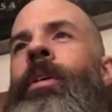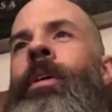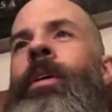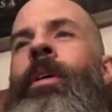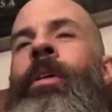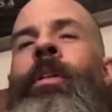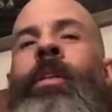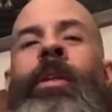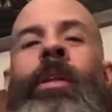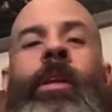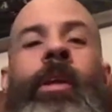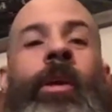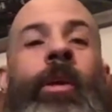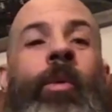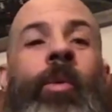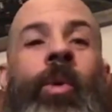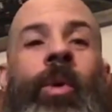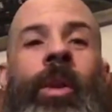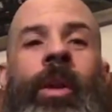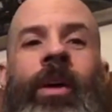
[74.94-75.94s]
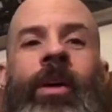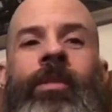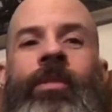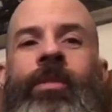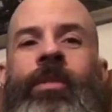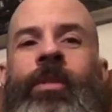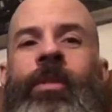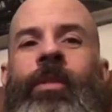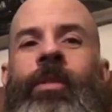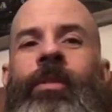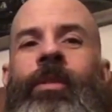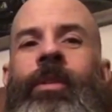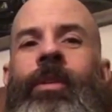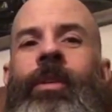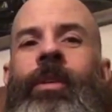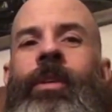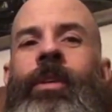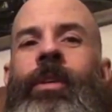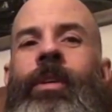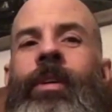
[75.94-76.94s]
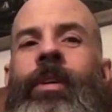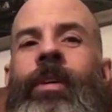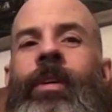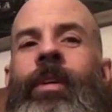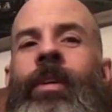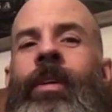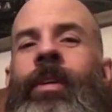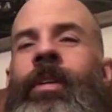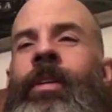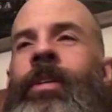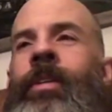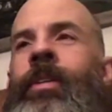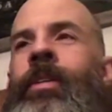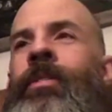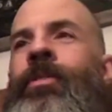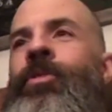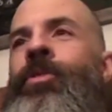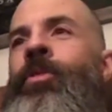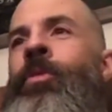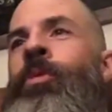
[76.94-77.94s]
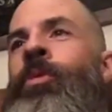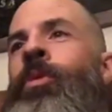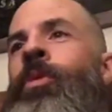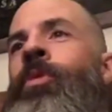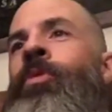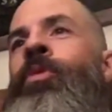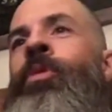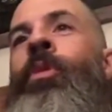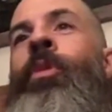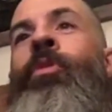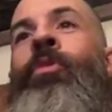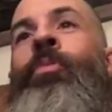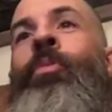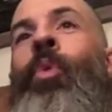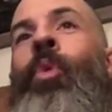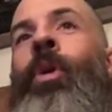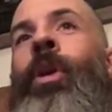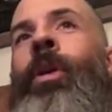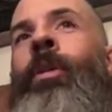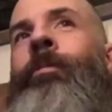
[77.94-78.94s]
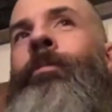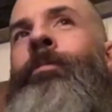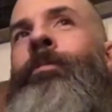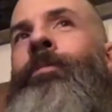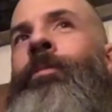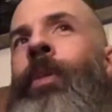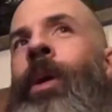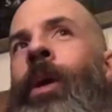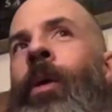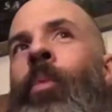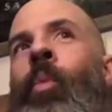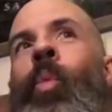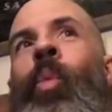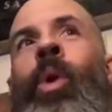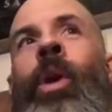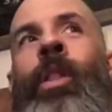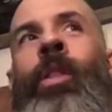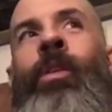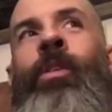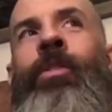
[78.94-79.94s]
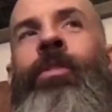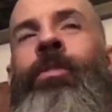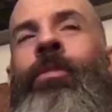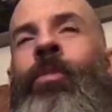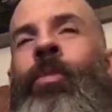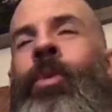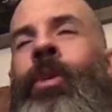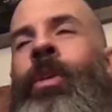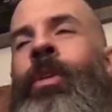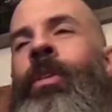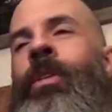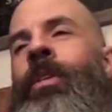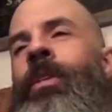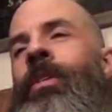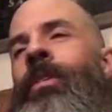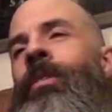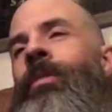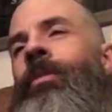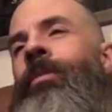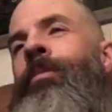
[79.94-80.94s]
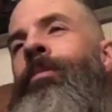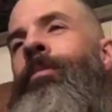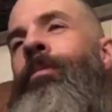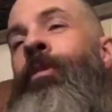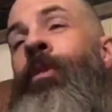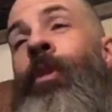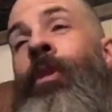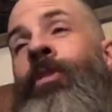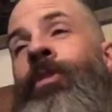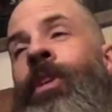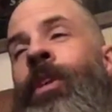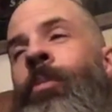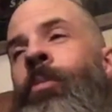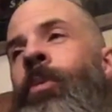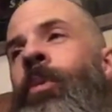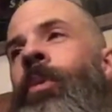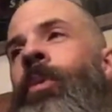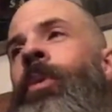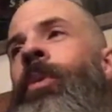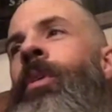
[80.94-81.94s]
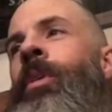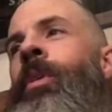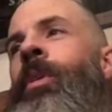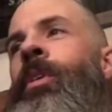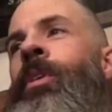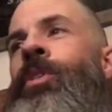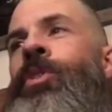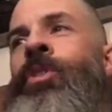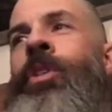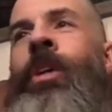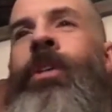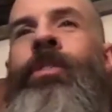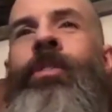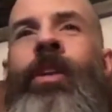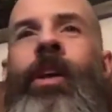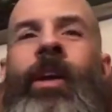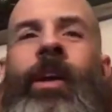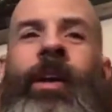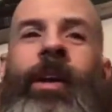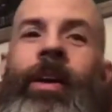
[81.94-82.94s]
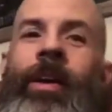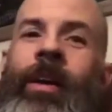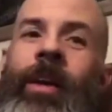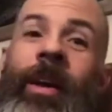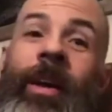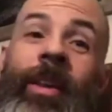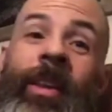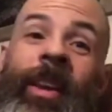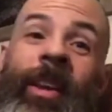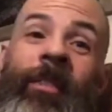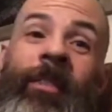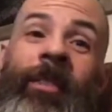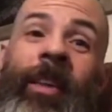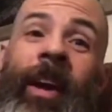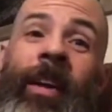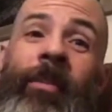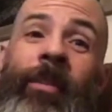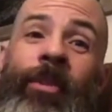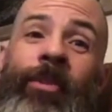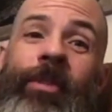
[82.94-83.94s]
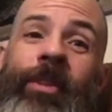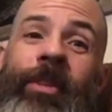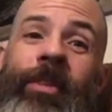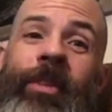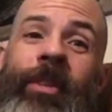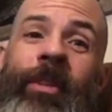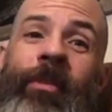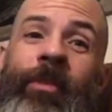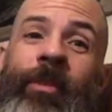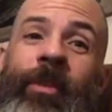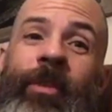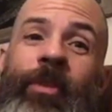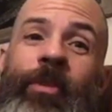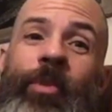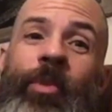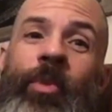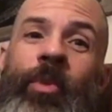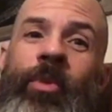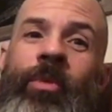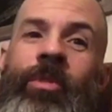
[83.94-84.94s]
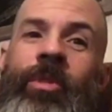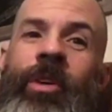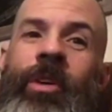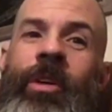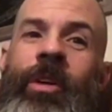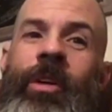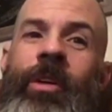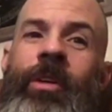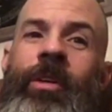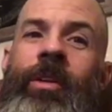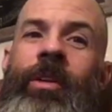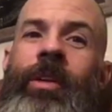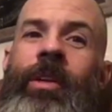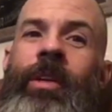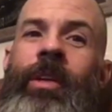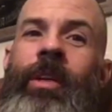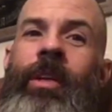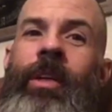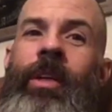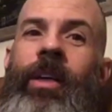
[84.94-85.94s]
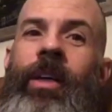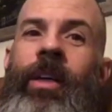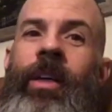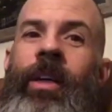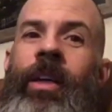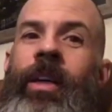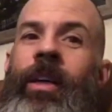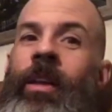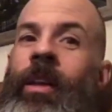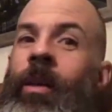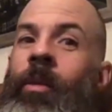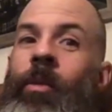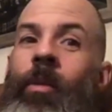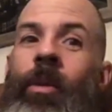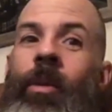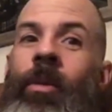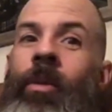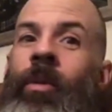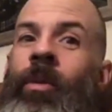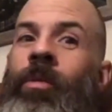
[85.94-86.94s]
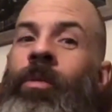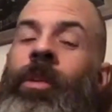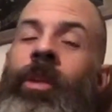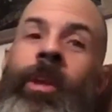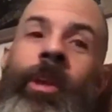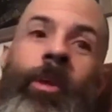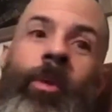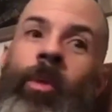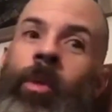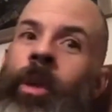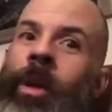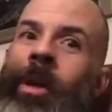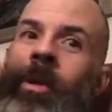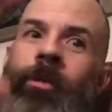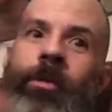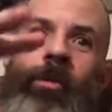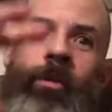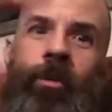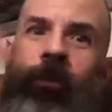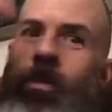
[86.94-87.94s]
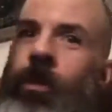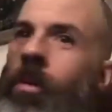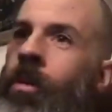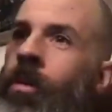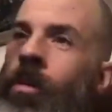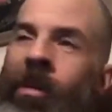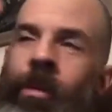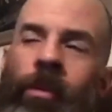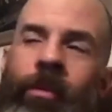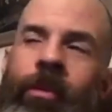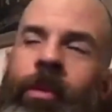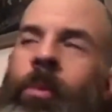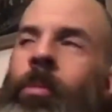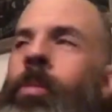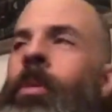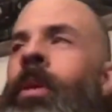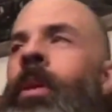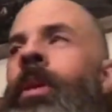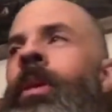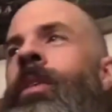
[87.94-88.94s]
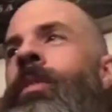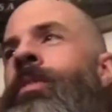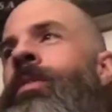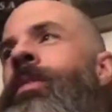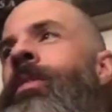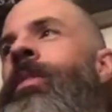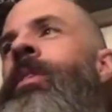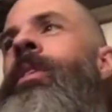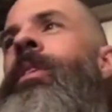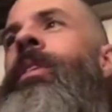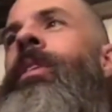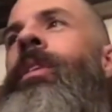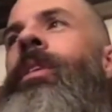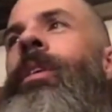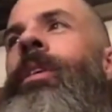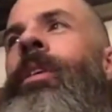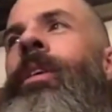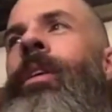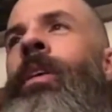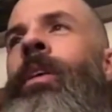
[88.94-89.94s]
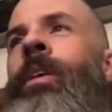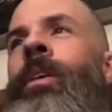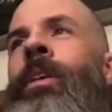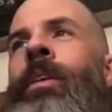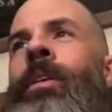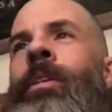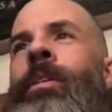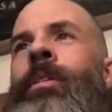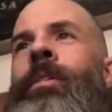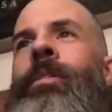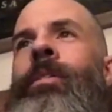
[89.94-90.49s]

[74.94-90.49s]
and the equalizer. And so, so this morning, like one of this, one of the, for example, shots that I had had like five or six different tools on it, and they were all over. The equalizer was all over the place, and